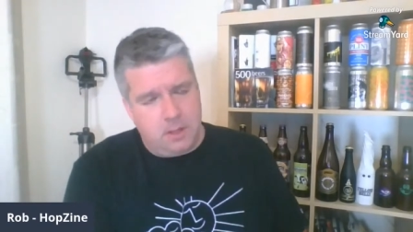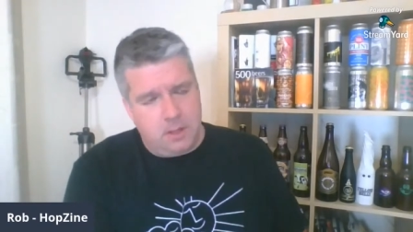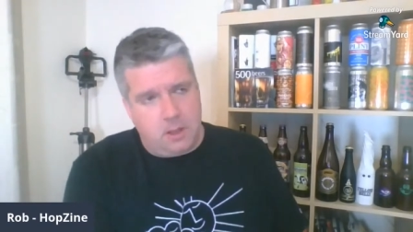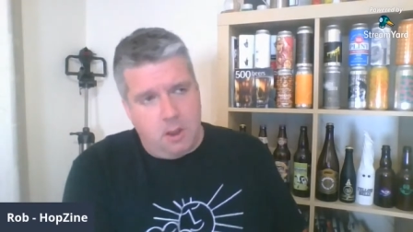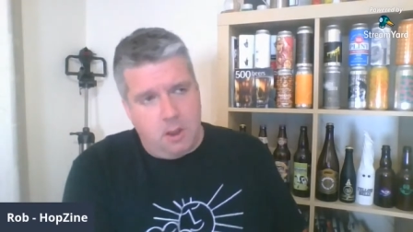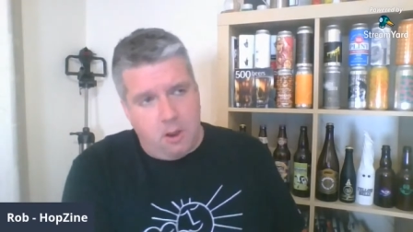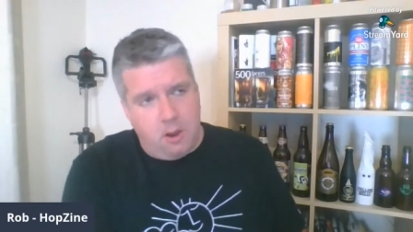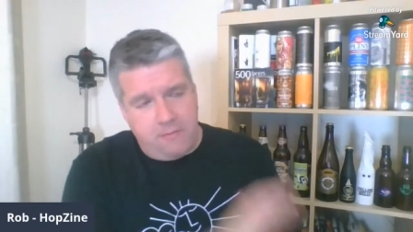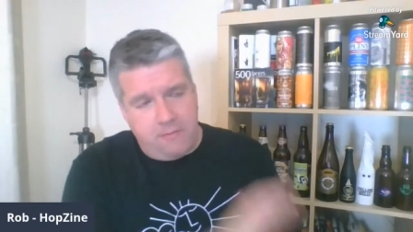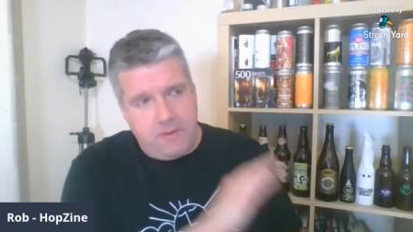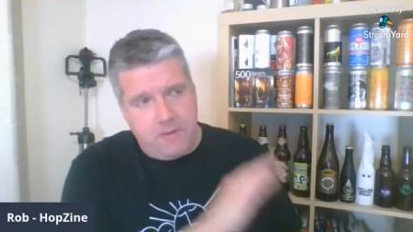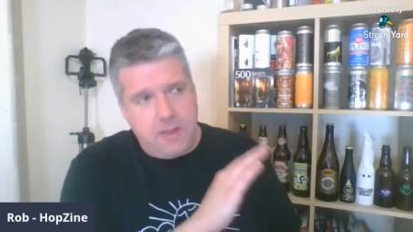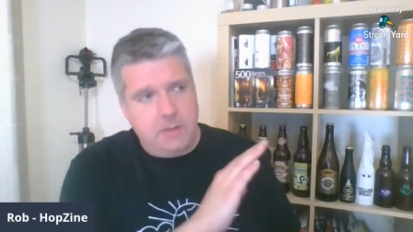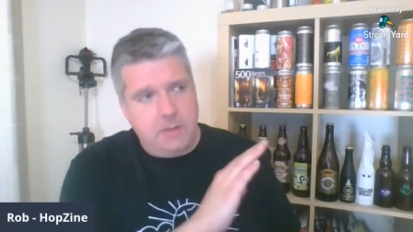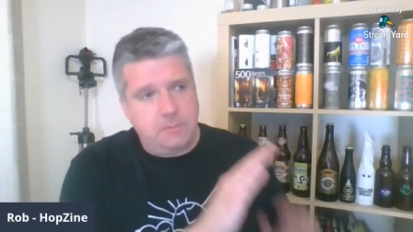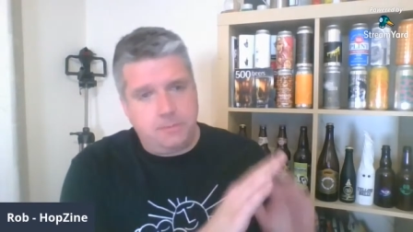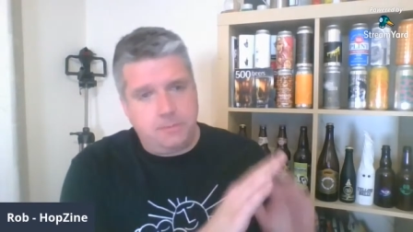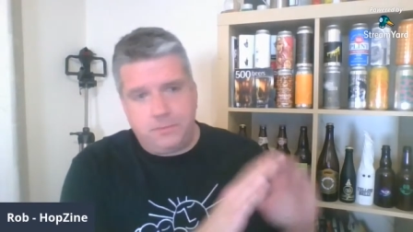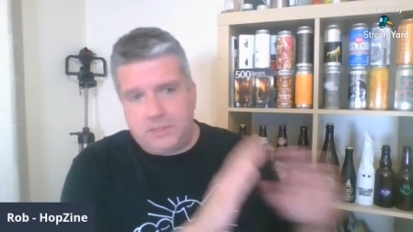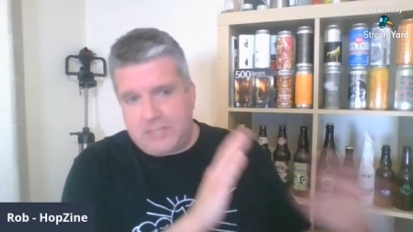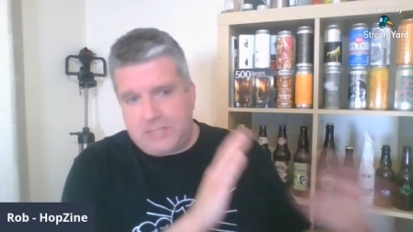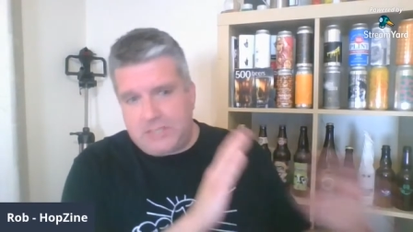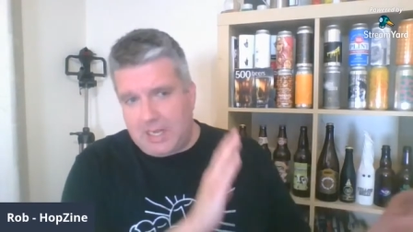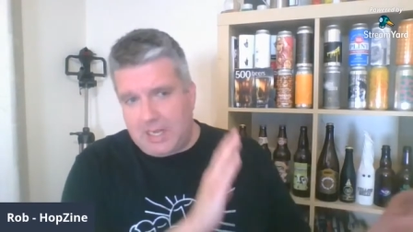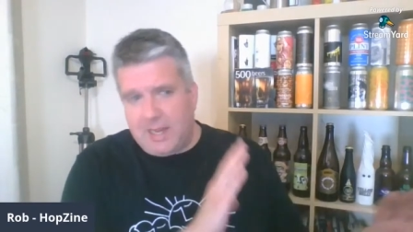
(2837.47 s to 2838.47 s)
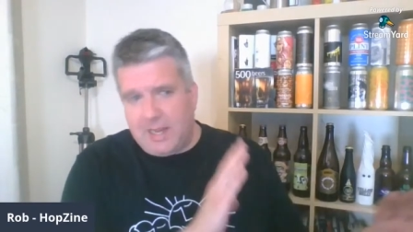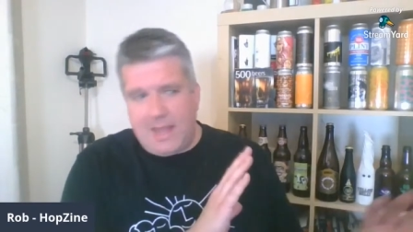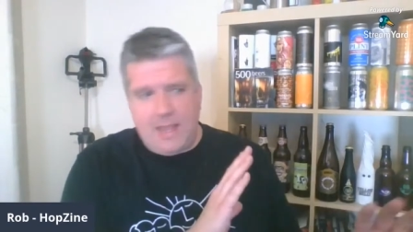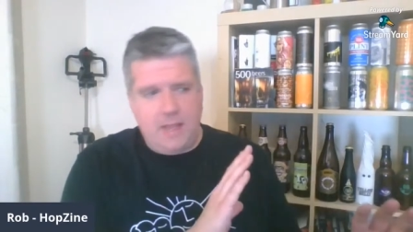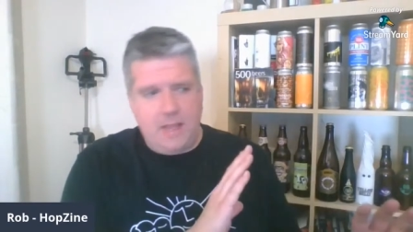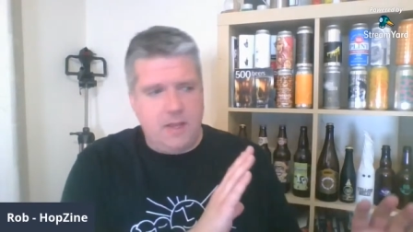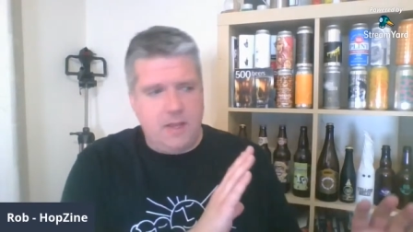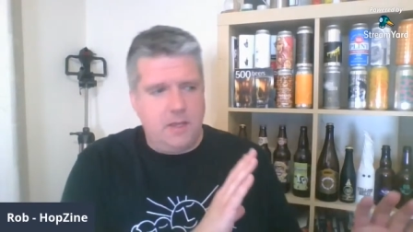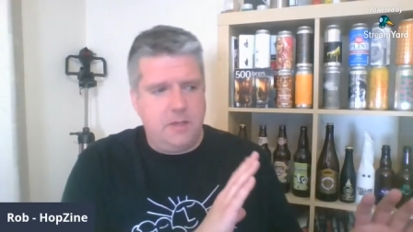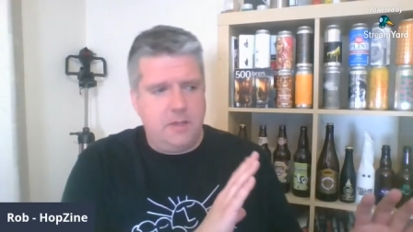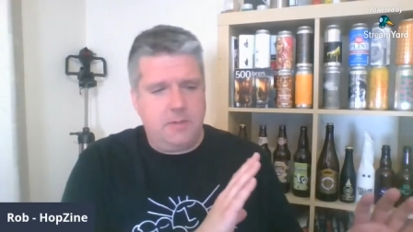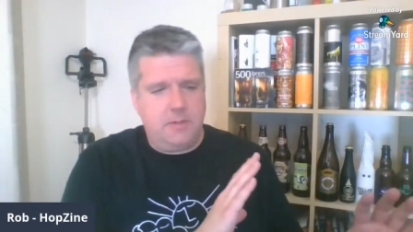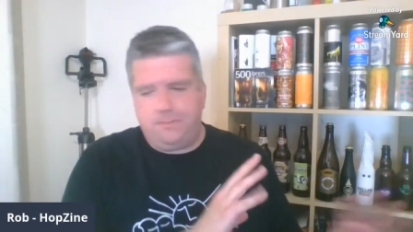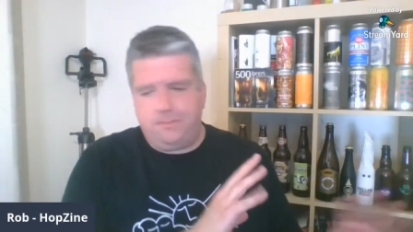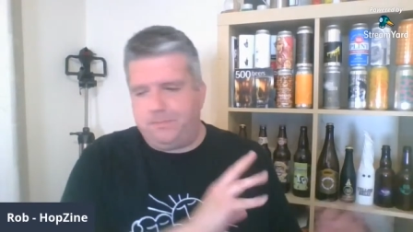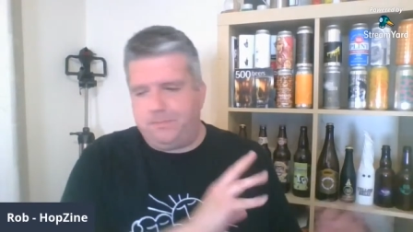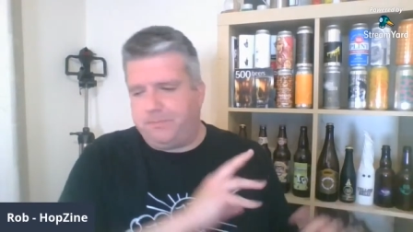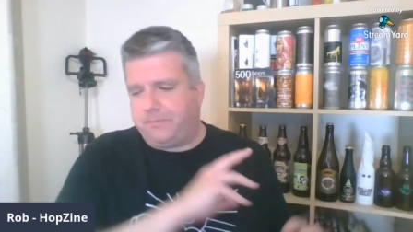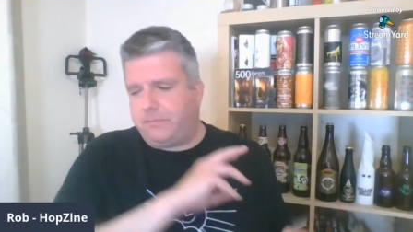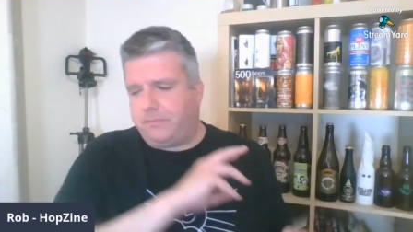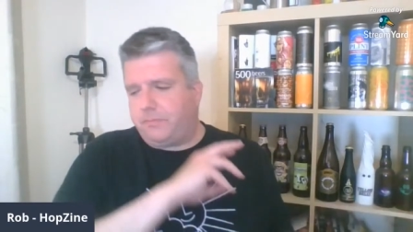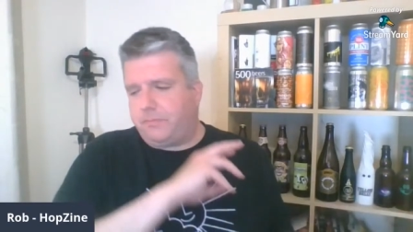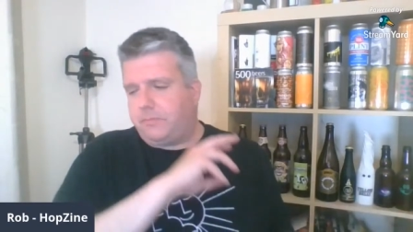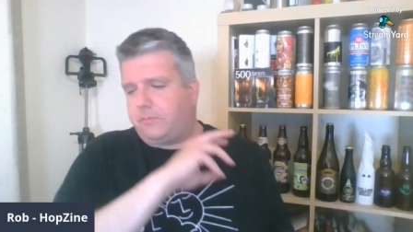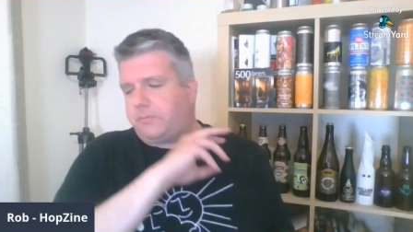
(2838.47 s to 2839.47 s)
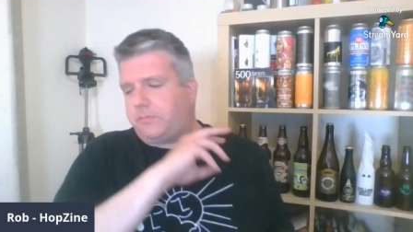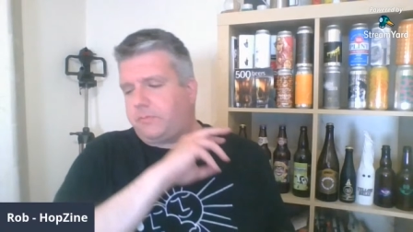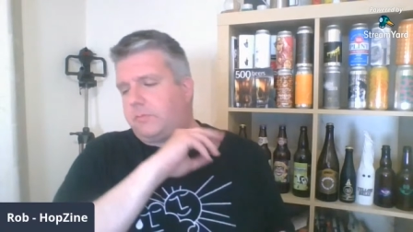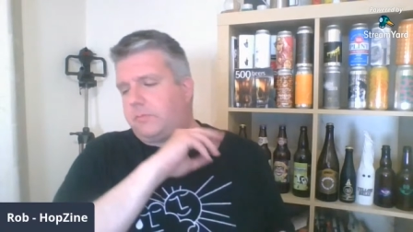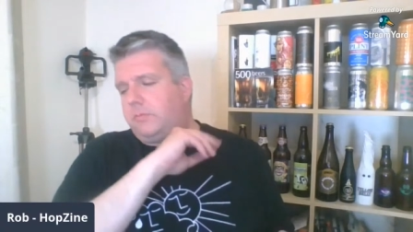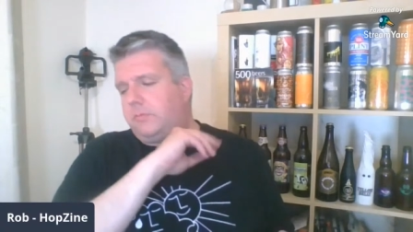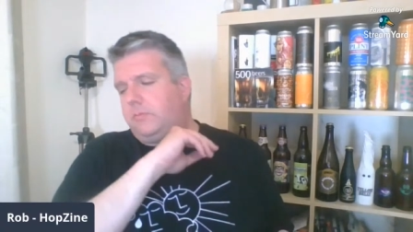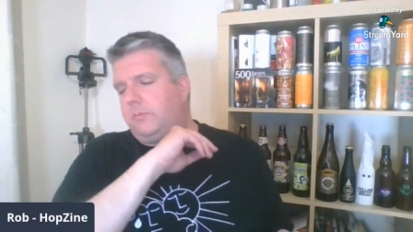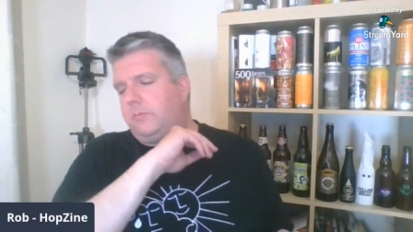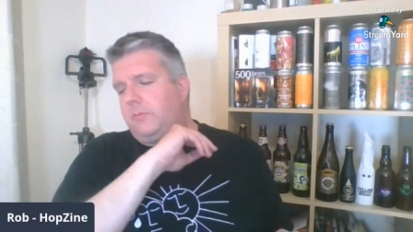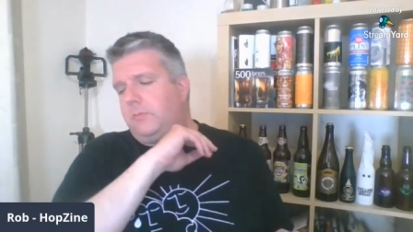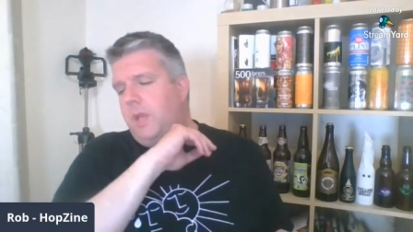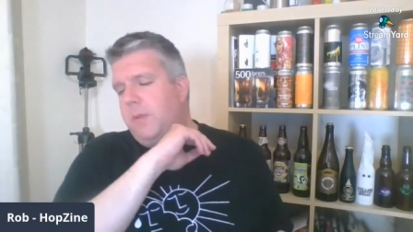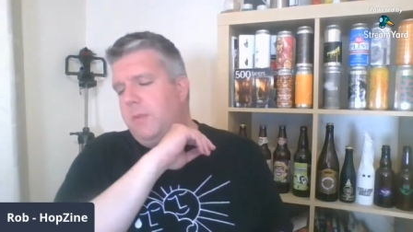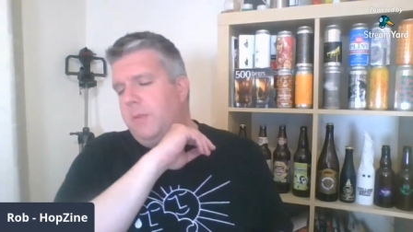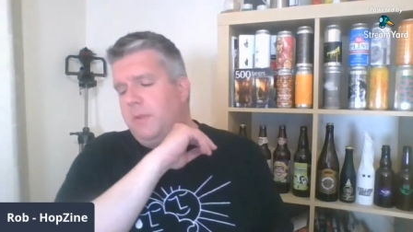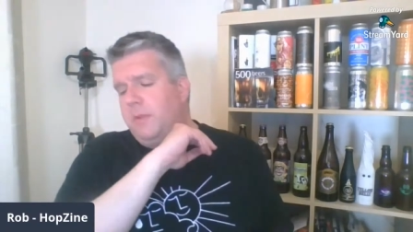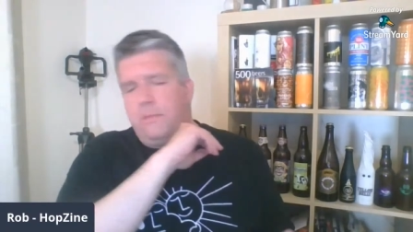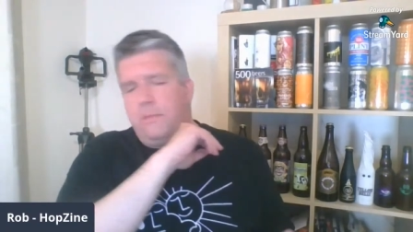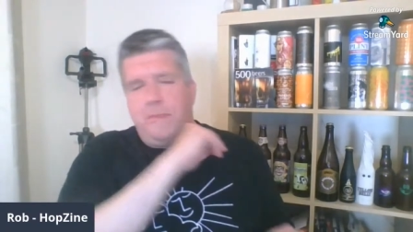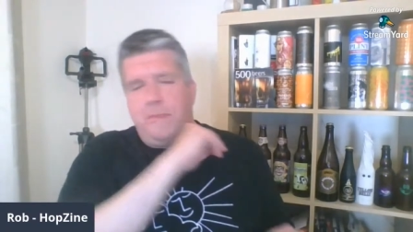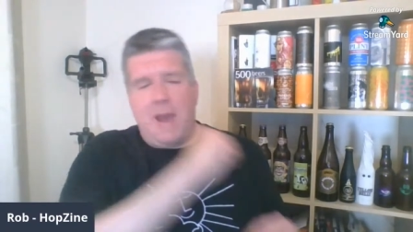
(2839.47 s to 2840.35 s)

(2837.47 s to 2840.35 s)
The coffee still lingered, but